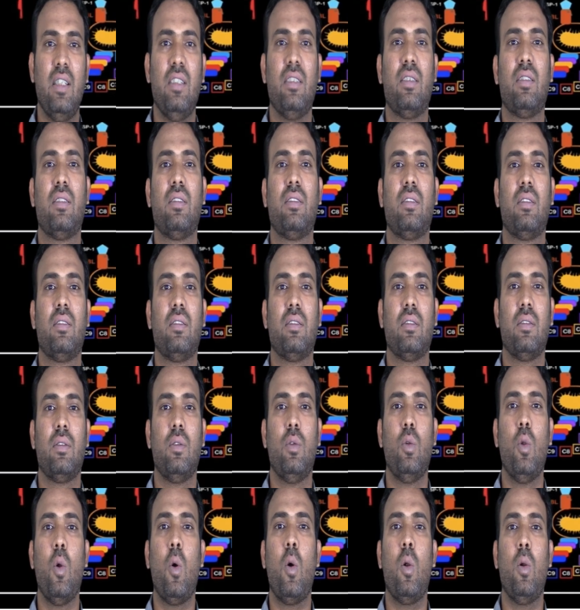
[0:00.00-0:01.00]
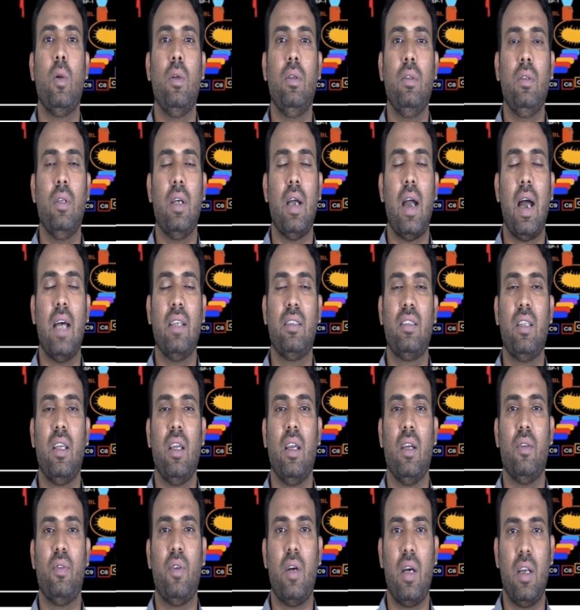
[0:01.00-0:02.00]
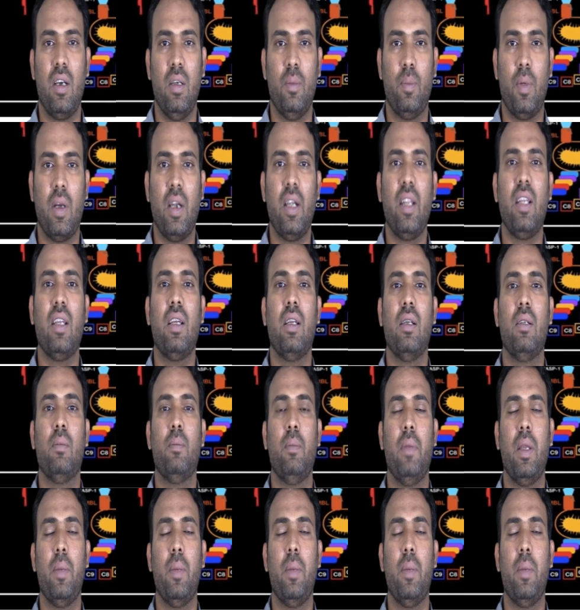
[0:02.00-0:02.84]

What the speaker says: is known as a foreign particle,